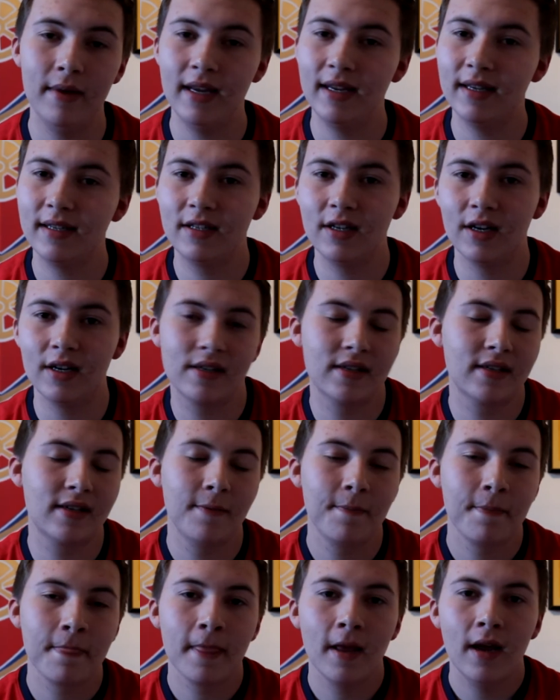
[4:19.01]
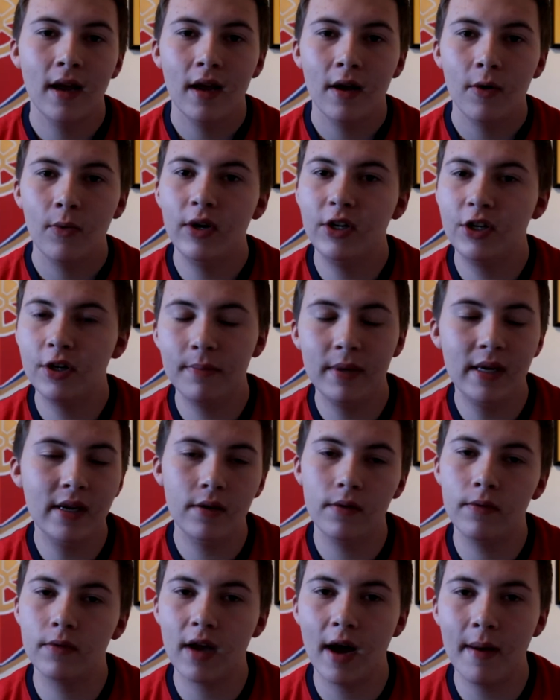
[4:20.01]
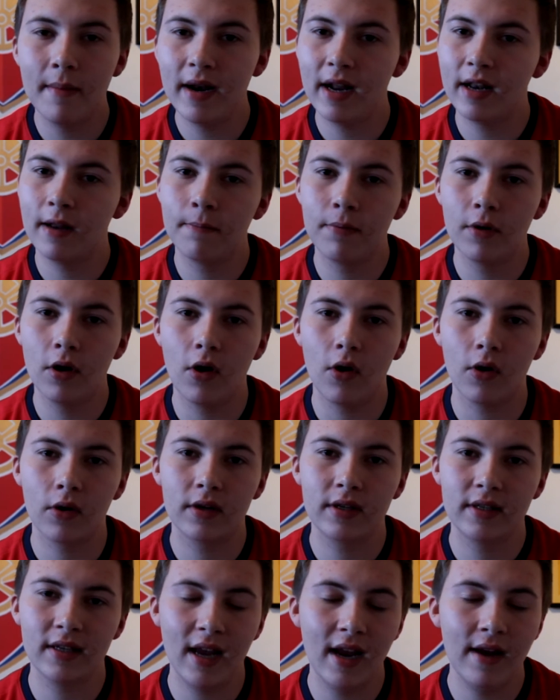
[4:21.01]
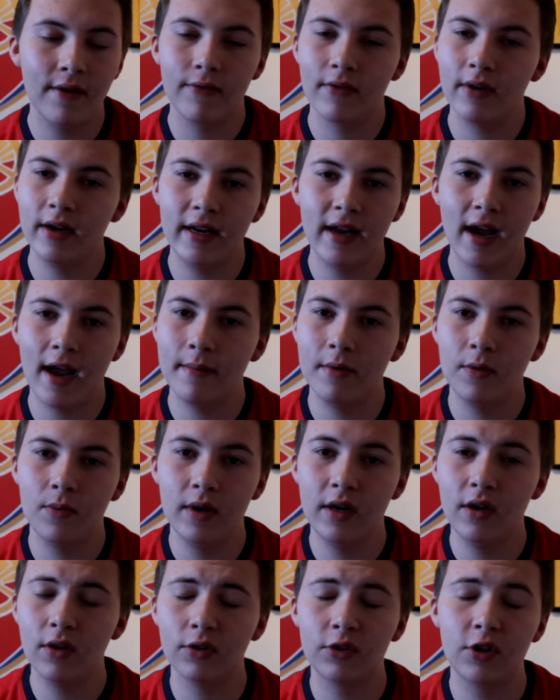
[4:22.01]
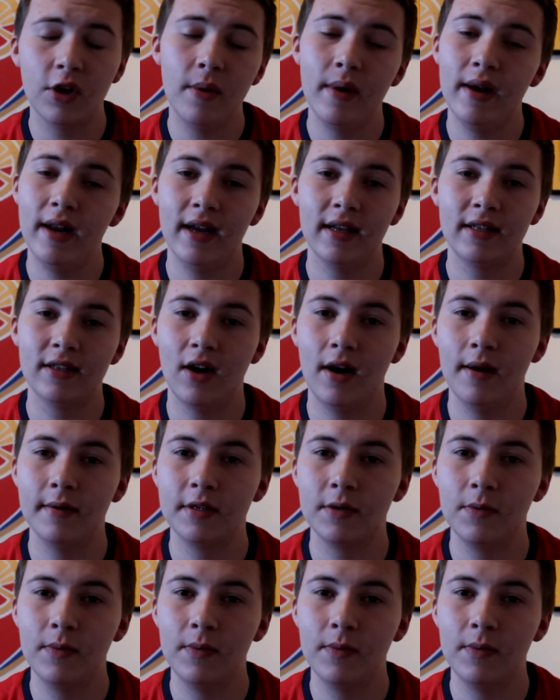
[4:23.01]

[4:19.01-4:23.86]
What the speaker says: It's just, we should be coming out the blocks every game, and we're not doing it at times.